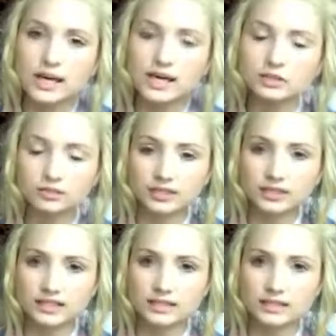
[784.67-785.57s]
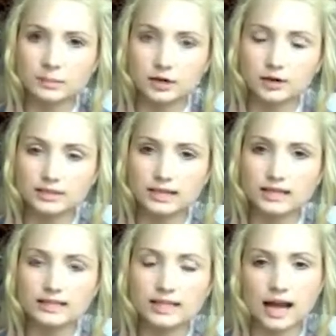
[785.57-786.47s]
intravenous
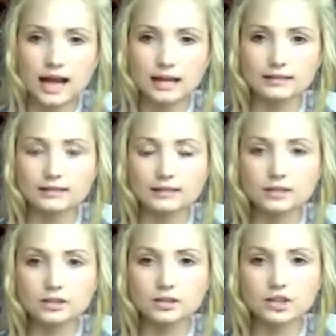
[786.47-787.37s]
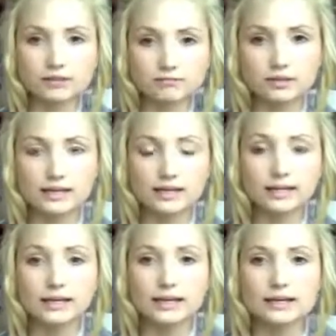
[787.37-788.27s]
antibiotics, and
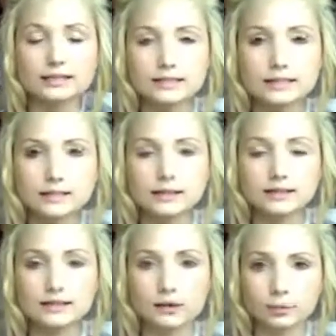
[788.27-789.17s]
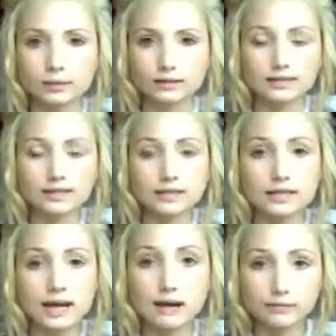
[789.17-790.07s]
generally dealing with
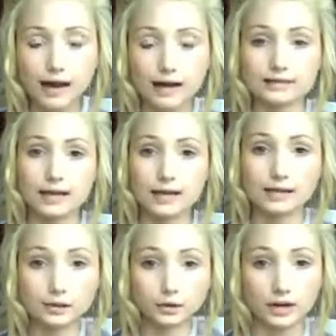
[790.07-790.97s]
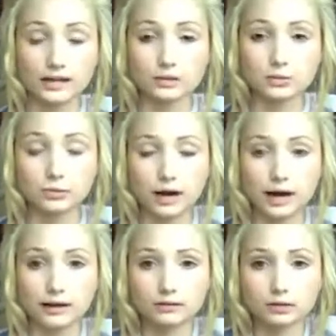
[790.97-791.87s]
CF as a young adult,
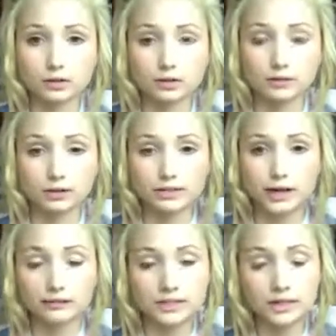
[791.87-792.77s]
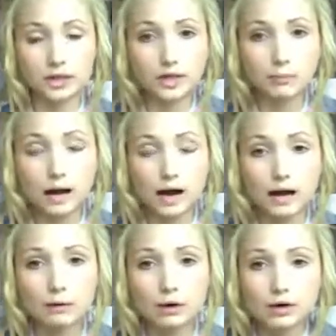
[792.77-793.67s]
and the sort of things I have to think
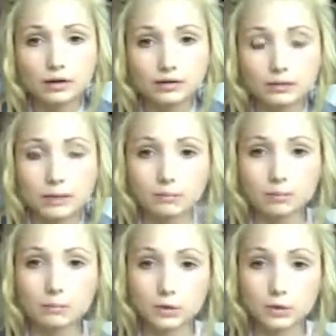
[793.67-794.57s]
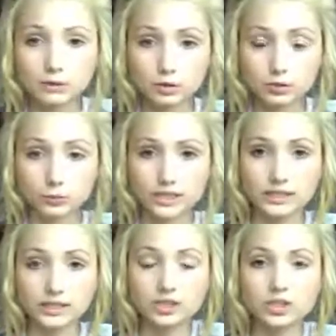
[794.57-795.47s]
about that maybe most normal
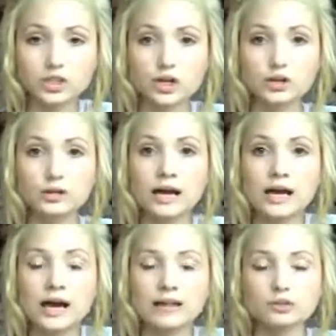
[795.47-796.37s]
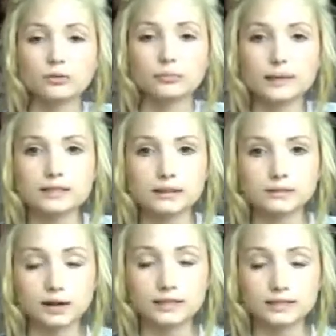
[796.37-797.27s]
teenagers don't, and sort of ways
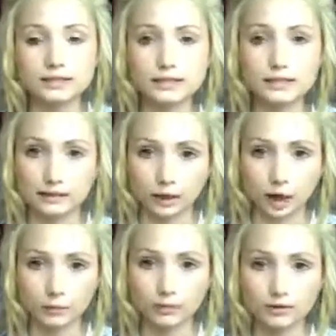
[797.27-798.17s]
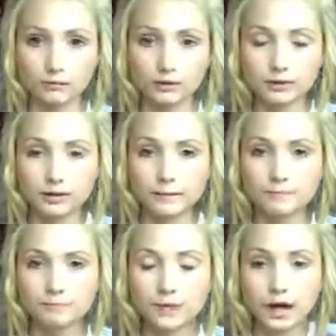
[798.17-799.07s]
I've learnt to deal and cope with everything.
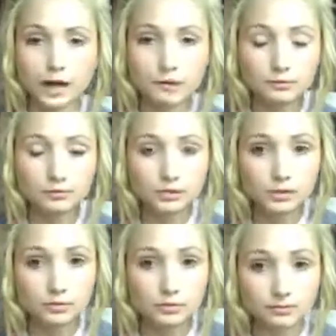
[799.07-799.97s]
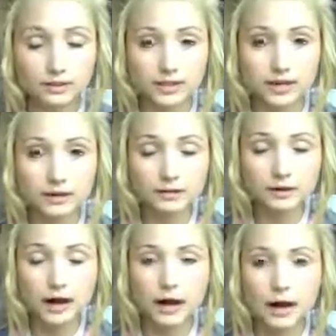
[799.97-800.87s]
I hope you've enjoyed my video.
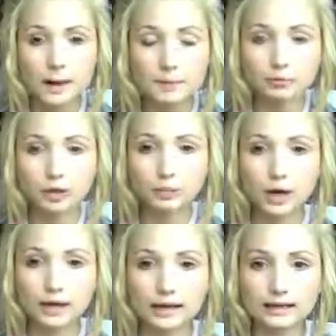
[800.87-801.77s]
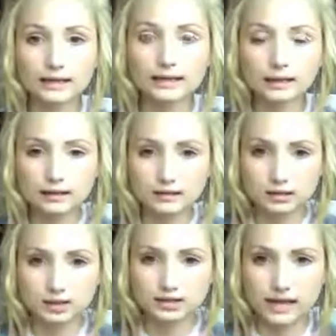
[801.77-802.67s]
I'm going to put a link
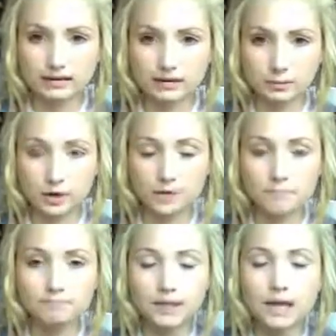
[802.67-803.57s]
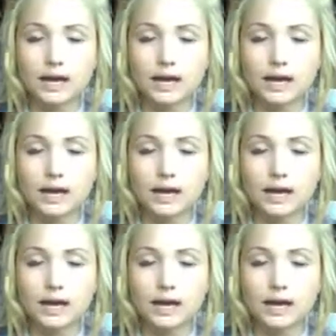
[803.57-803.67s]
just down at the bottom